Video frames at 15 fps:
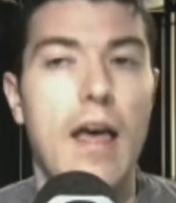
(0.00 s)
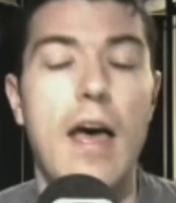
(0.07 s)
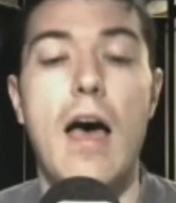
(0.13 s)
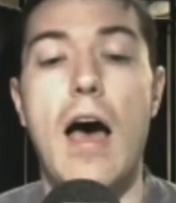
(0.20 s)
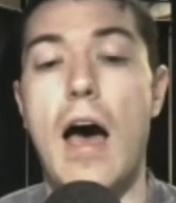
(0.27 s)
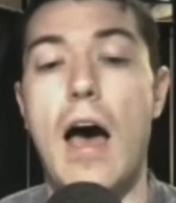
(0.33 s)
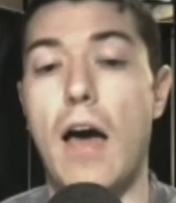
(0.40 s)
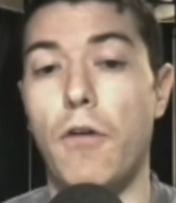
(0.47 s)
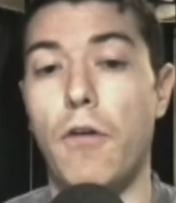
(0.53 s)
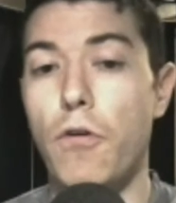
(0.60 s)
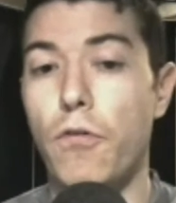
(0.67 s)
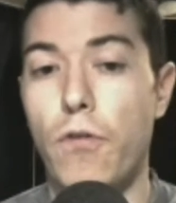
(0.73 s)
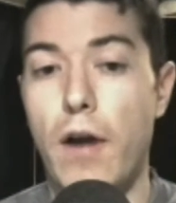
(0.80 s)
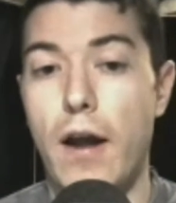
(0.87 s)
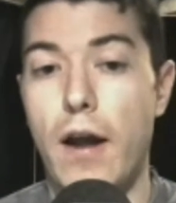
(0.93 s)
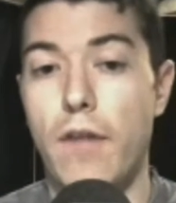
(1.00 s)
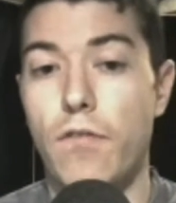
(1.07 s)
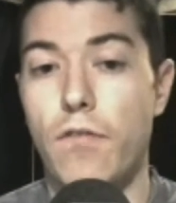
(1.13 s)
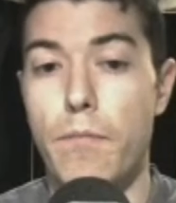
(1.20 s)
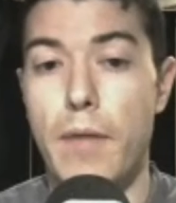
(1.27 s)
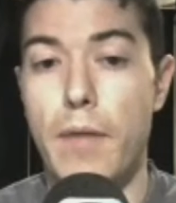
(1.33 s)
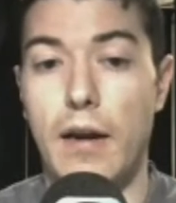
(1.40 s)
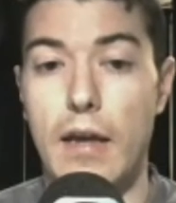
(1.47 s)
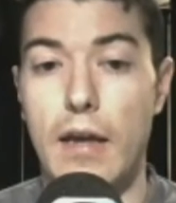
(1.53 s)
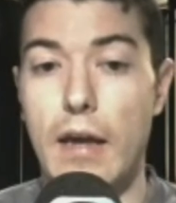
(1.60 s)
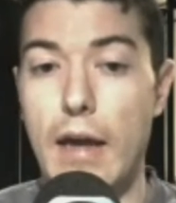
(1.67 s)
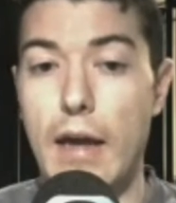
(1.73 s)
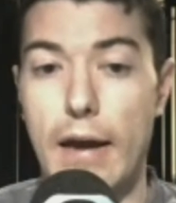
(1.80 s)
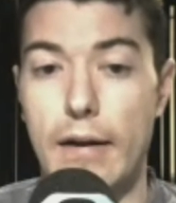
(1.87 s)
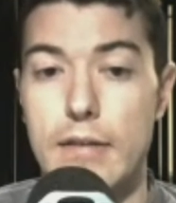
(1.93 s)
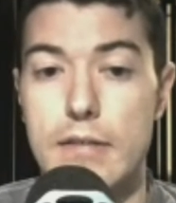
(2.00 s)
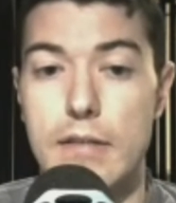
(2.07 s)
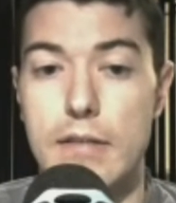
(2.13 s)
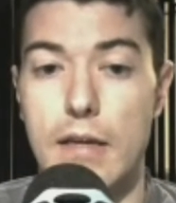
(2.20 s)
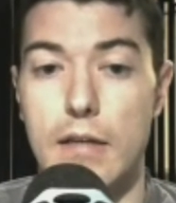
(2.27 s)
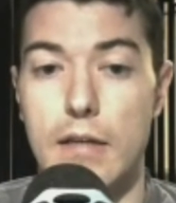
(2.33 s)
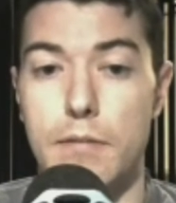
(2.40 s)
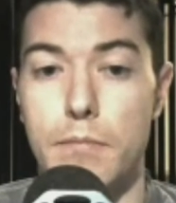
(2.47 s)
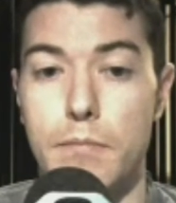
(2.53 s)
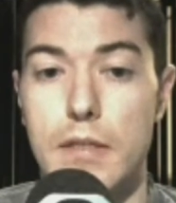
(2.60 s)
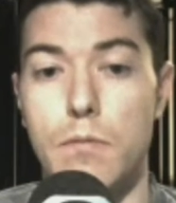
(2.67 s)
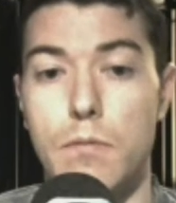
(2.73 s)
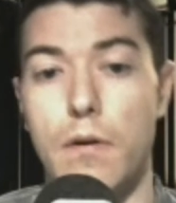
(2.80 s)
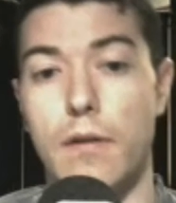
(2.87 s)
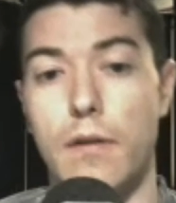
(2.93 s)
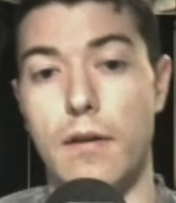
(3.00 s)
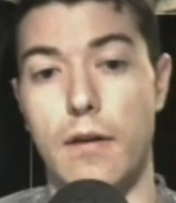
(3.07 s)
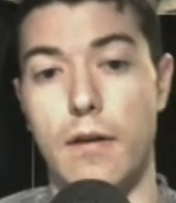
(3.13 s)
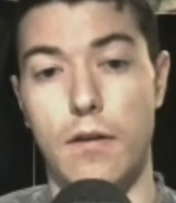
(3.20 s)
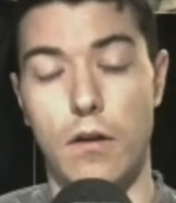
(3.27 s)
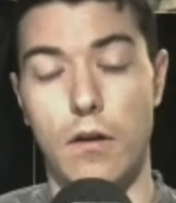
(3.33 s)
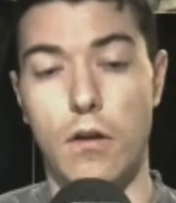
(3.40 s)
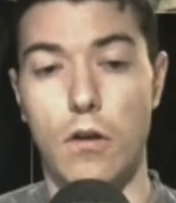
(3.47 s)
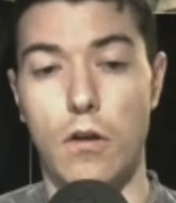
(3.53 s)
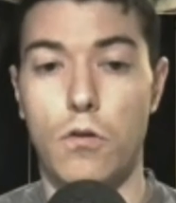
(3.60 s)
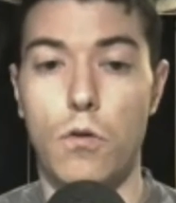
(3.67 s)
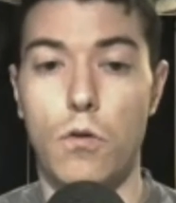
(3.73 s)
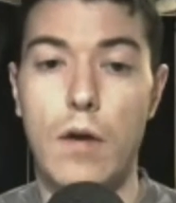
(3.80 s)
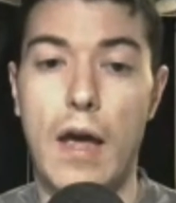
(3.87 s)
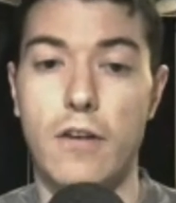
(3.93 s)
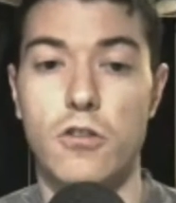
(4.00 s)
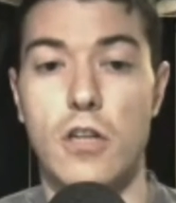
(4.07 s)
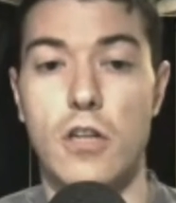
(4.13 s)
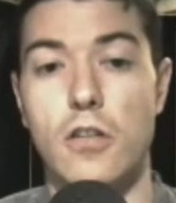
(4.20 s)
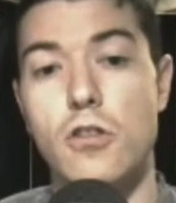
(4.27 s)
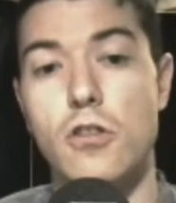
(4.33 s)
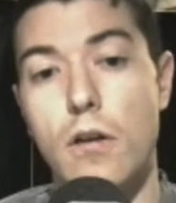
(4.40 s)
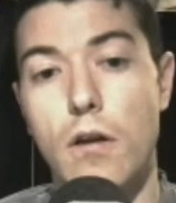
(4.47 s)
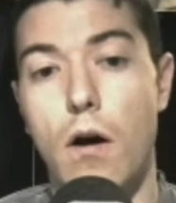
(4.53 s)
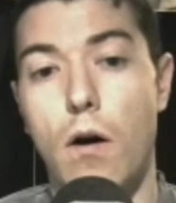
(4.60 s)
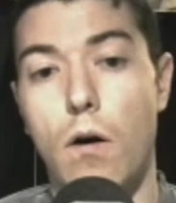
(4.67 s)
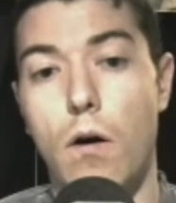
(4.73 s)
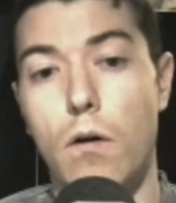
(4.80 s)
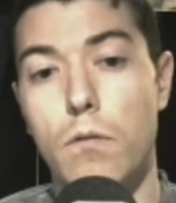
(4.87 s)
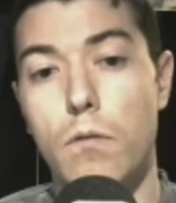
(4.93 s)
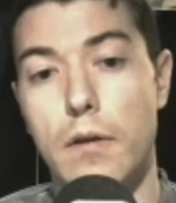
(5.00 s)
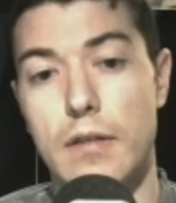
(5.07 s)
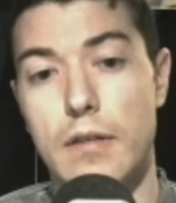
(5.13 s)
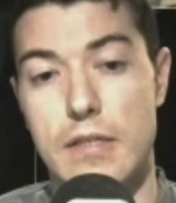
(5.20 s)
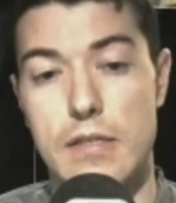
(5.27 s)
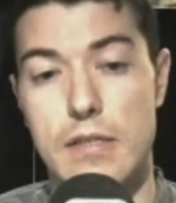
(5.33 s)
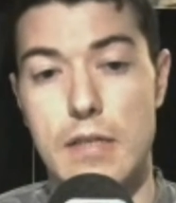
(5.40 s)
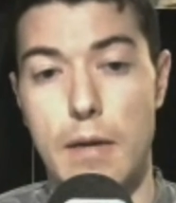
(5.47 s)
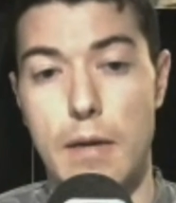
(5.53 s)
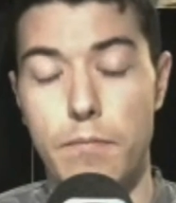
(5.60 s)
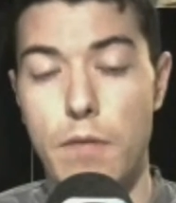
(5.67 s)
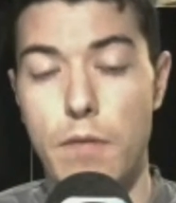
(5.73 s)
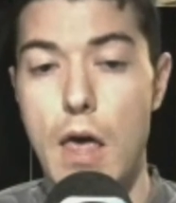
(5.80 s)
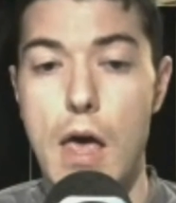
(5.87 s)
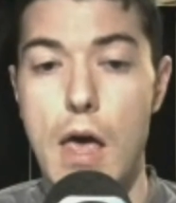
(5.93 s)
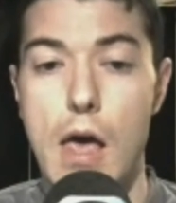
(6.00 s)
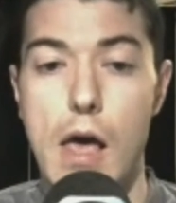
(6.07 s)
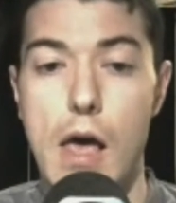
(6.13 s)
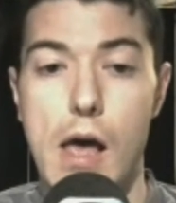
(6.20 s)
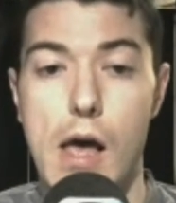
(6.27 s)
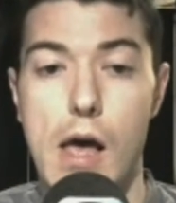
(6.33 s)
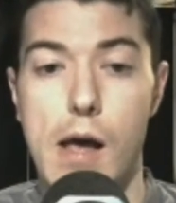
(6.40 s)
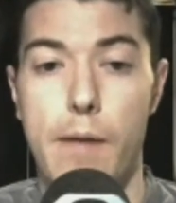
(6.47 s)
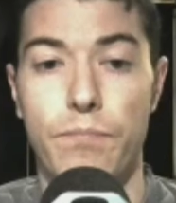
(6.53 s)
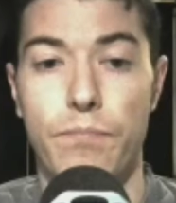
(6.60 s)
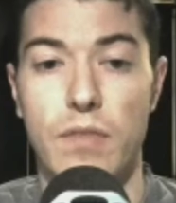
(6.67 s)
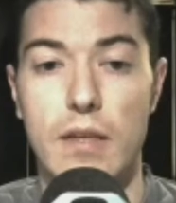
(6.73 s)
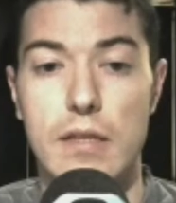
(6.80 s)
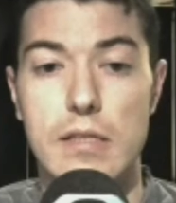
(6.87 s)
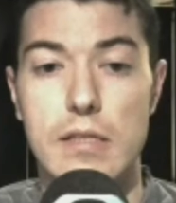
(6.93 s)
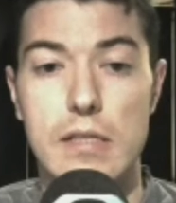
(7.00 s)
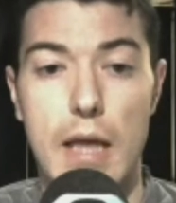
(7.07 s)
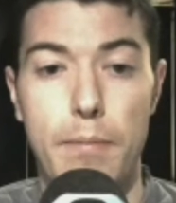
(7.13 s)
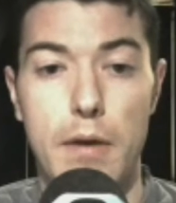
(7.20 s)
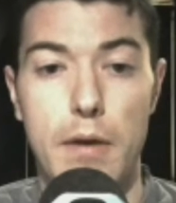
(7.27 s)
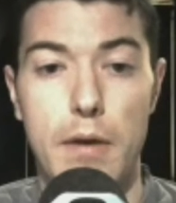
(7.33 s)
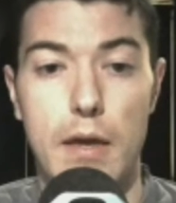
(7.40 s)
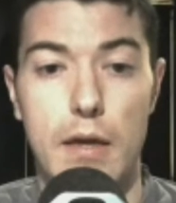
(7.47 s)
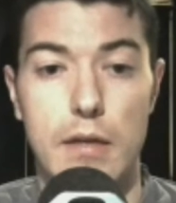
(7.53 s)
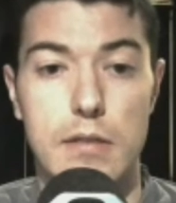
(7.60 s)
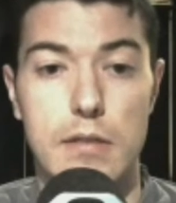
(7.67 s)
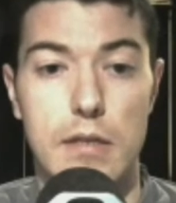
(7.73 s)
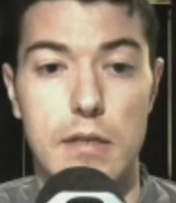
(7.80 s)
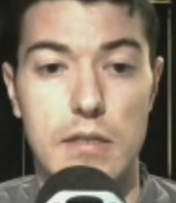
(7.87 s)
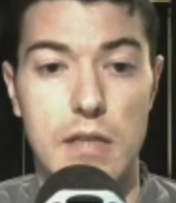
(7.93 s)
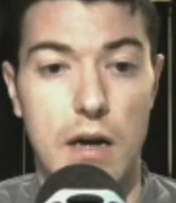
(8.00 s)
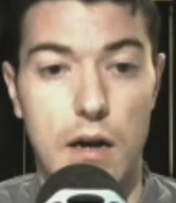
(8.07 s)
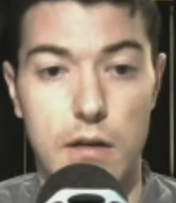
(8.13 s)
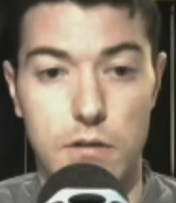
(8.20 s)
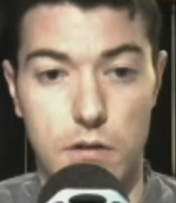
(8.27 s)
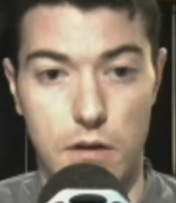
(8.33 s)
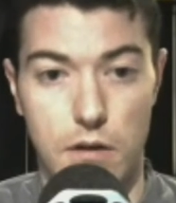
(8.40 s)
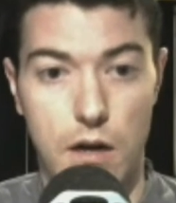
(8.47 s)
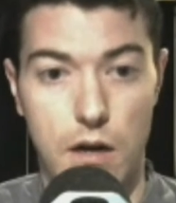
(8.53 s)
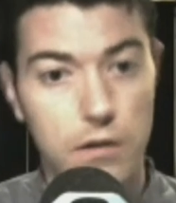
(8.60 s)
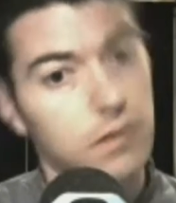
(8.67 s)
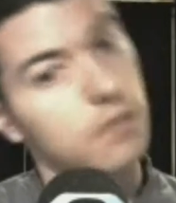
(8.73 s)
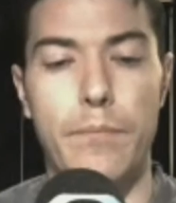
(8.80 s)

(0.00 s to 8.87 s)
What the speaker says: I refrain from making any statements whether you can judge on your own whether some slap is hard or not.